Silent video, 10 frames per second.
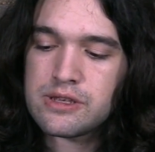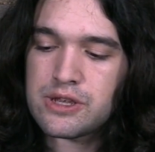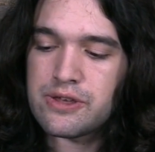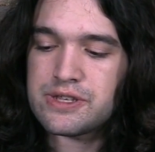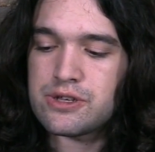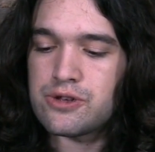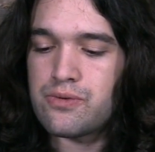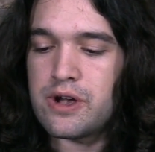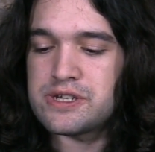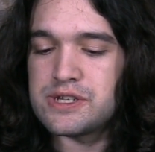So this is a good
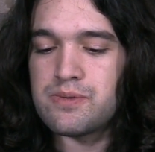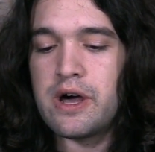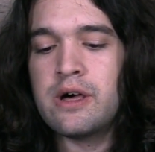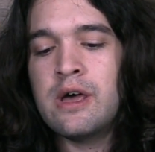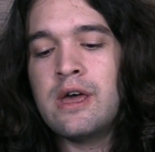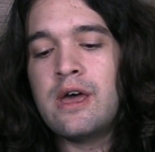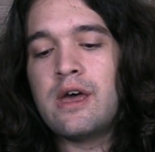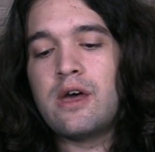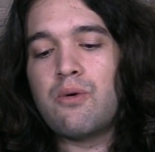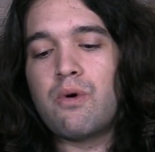question as well.
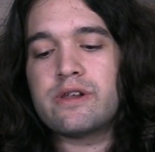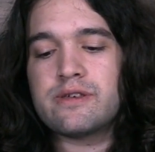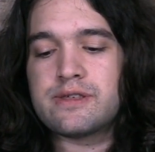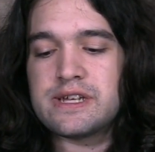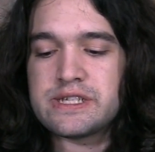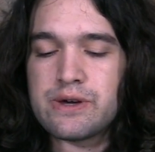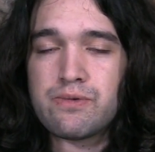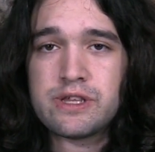One of the things that